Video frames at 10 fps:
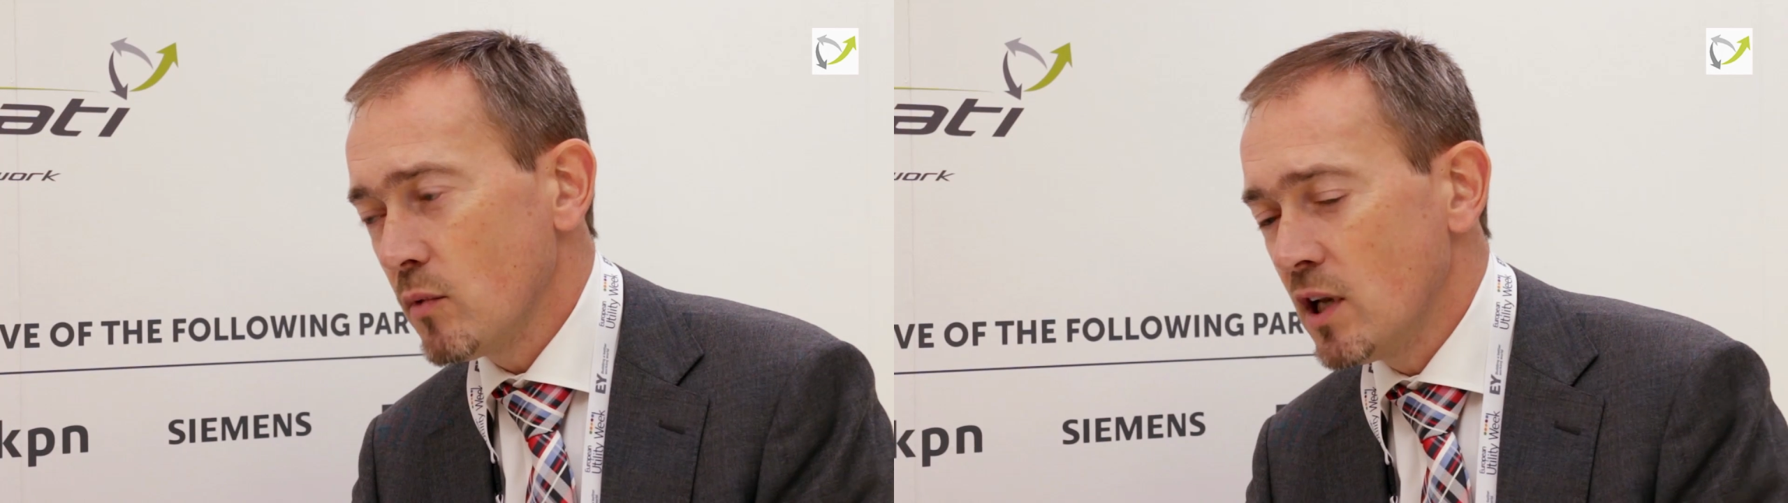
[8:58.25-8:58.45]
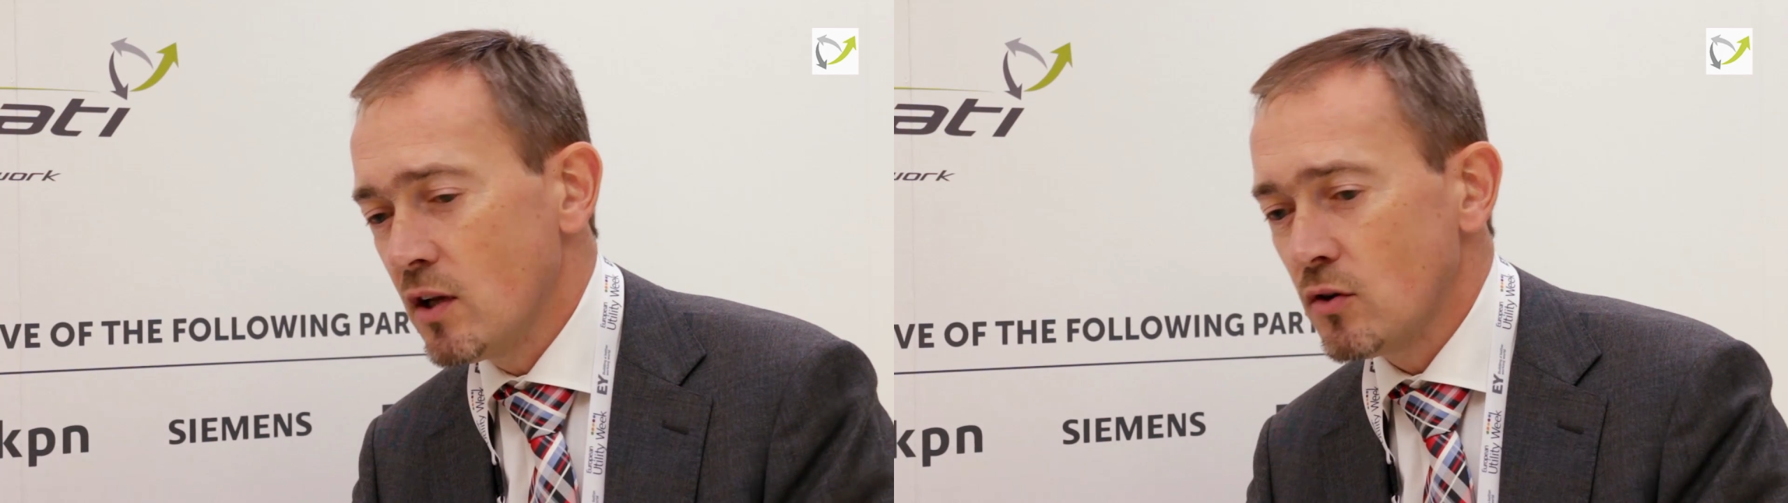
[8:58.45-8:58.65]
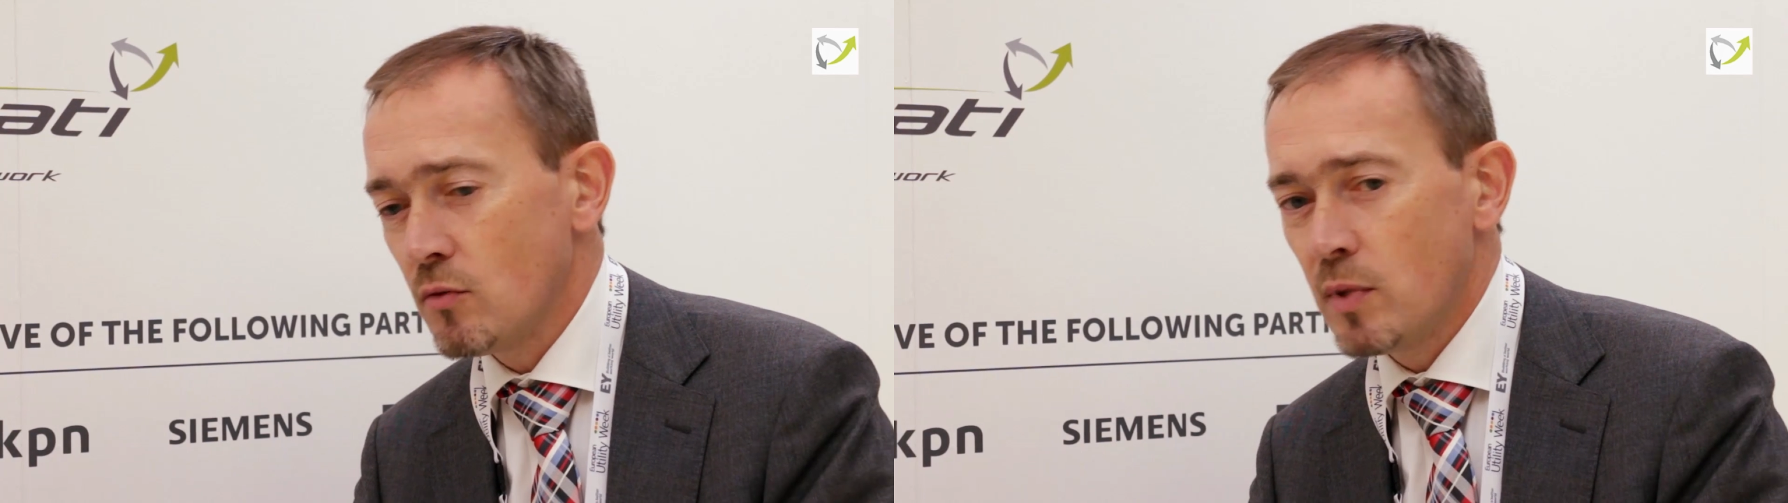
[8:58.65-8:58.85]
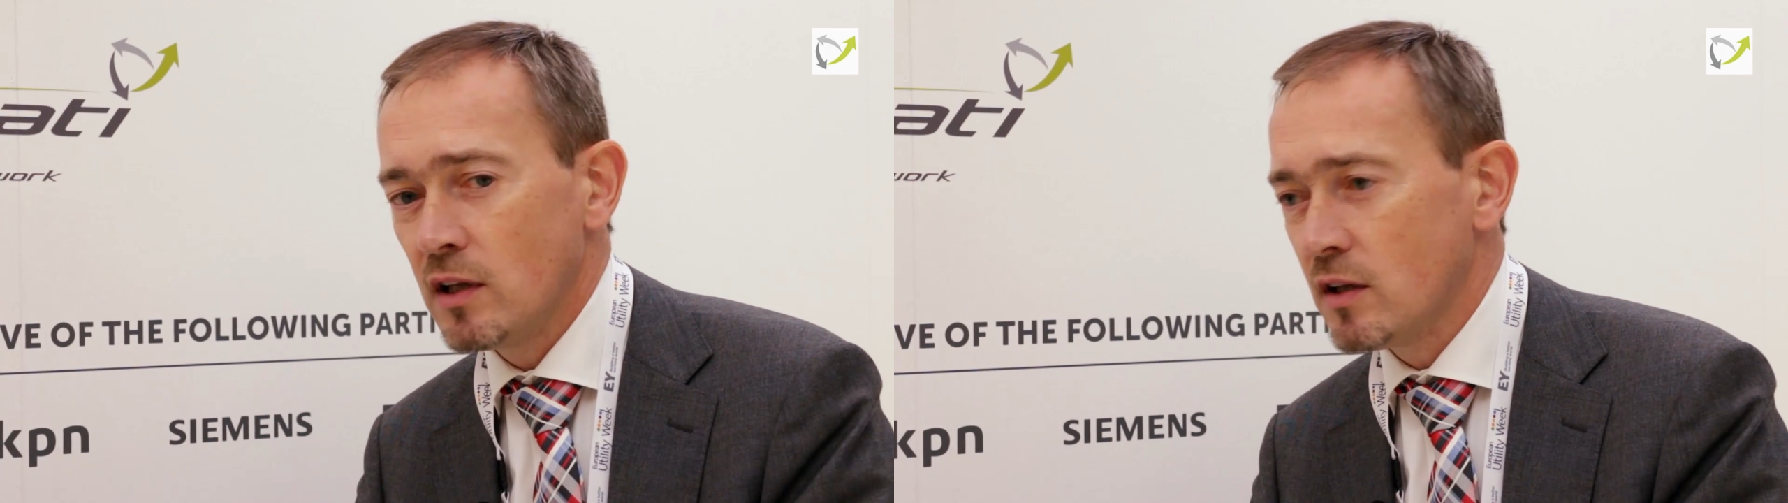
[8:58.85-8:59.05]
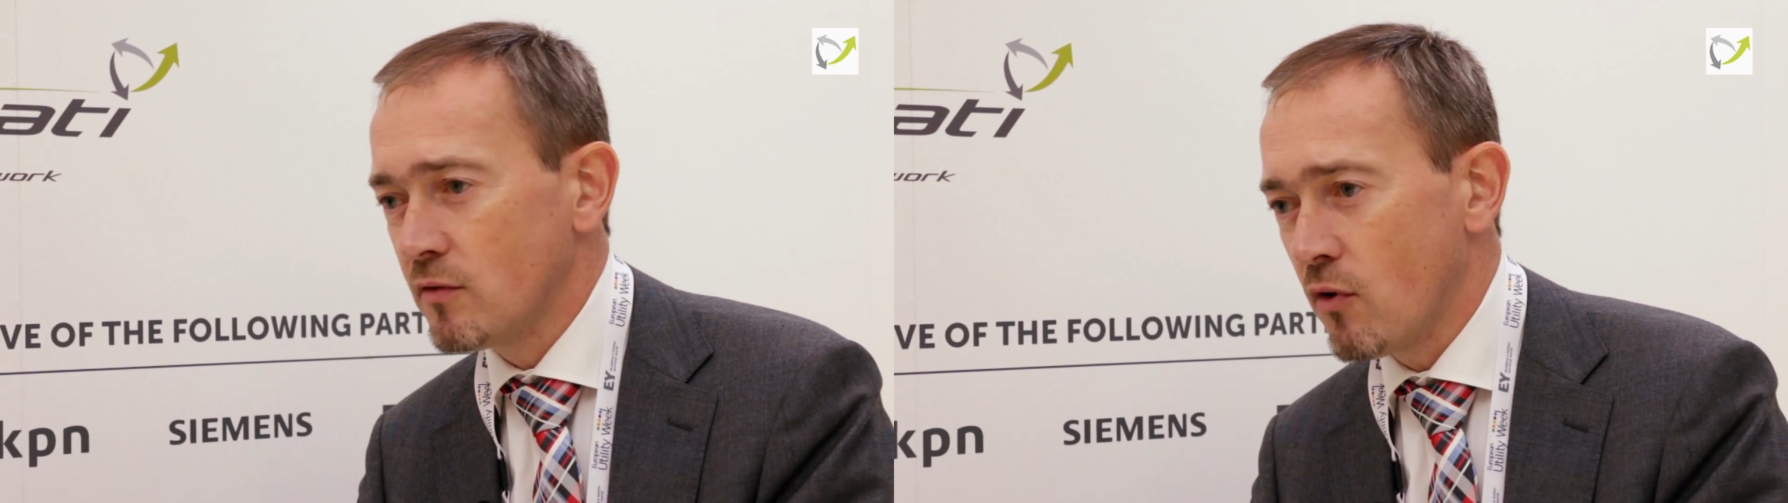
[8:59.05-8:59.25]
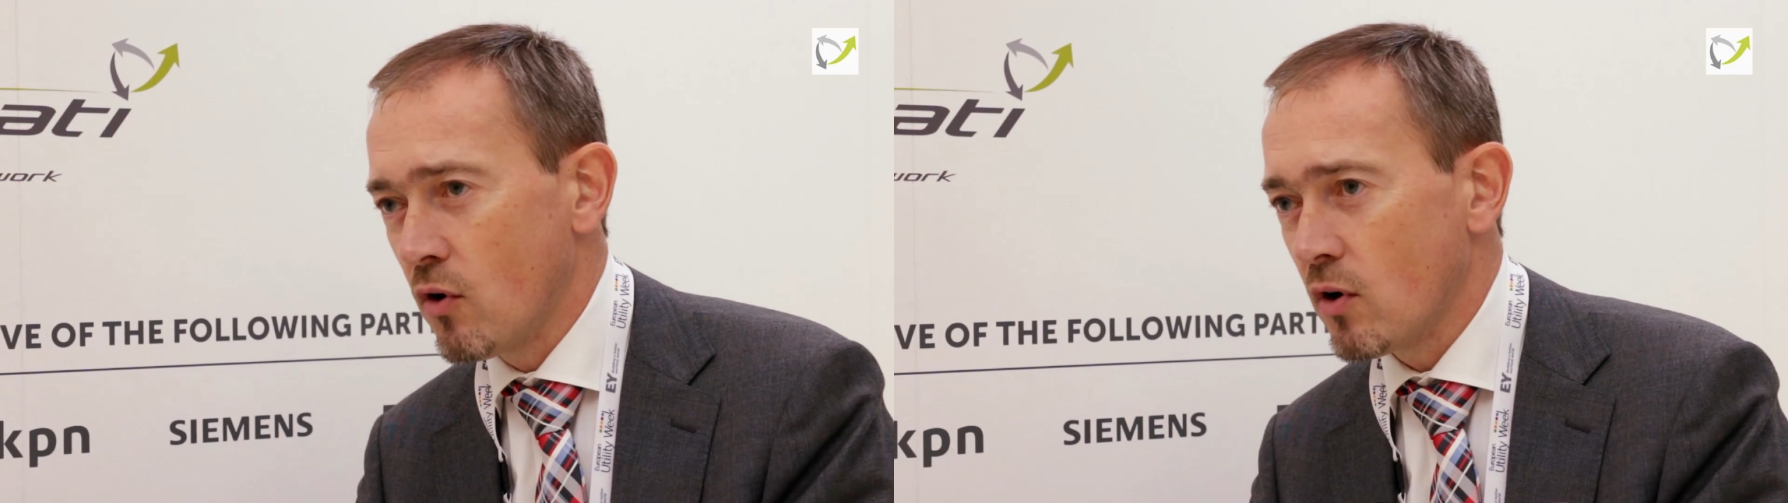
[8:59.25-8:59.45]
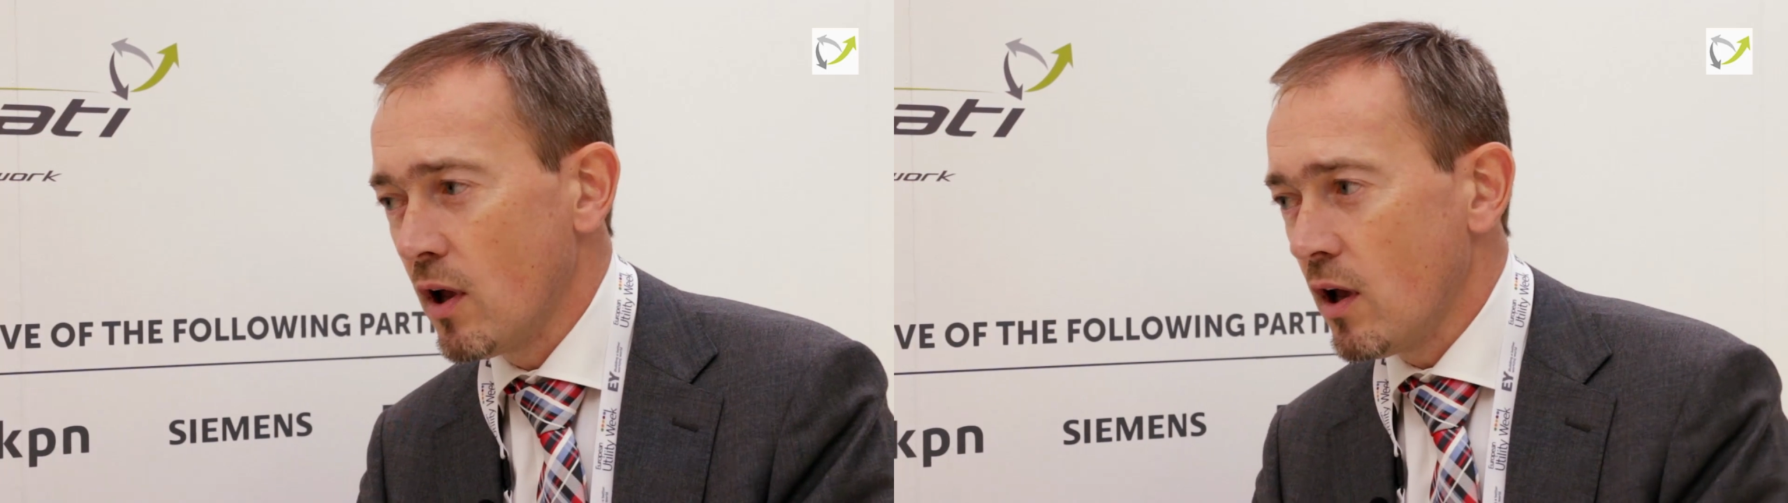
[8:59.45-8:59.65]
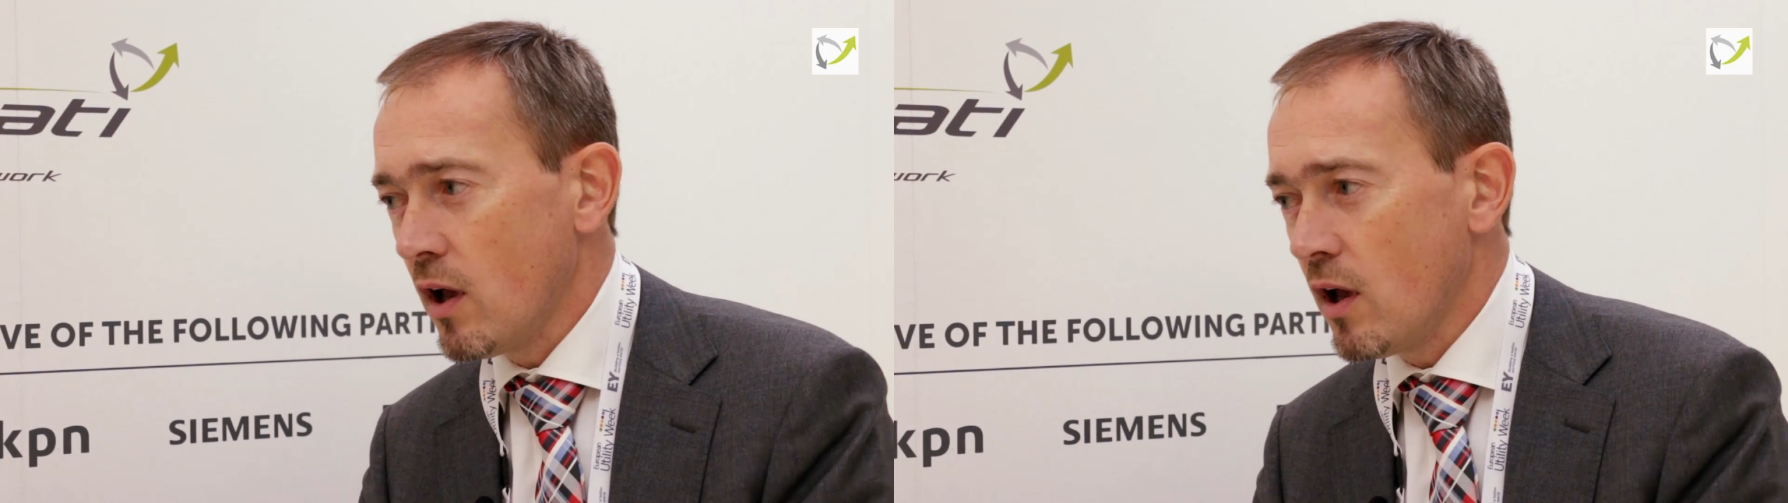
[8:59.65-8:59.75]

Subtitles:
You needed to build it for